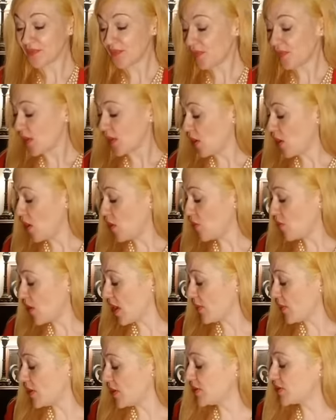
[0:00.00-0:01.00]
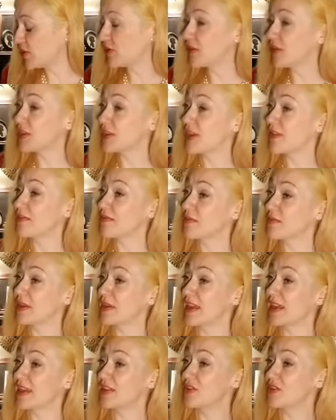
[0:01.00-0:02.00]
Oh, will you turn this on for me
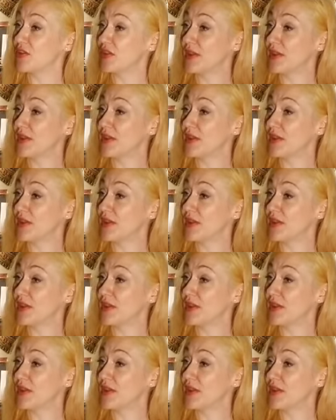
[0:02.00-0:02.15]
again, Julian?